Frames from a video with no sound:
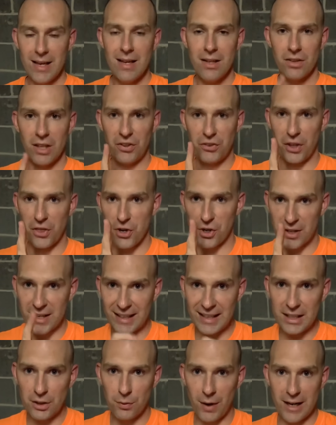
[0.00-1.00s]
They said they're
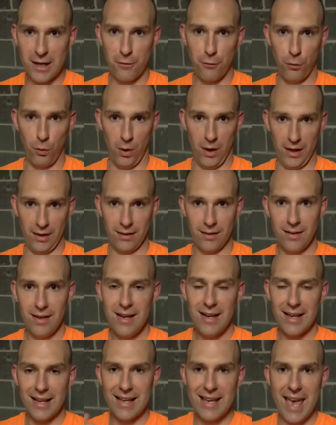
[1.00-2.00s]
getting ready for it.
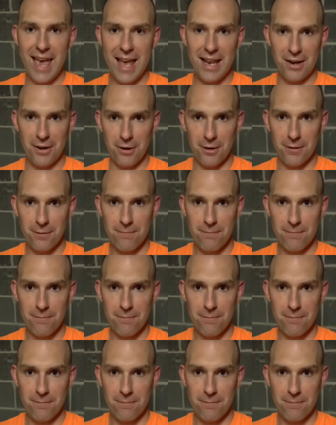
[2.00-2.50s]
And again,